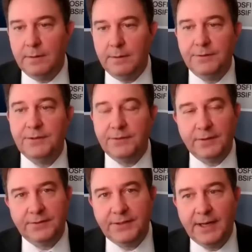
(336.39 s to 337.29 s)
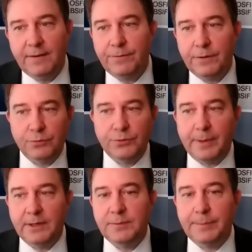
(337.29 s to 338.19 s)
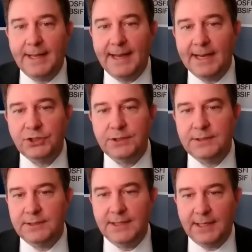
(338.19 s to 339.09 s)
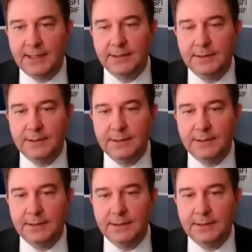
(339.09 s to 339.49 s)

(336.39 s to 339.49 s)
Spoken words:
This is a safe and responsible action to take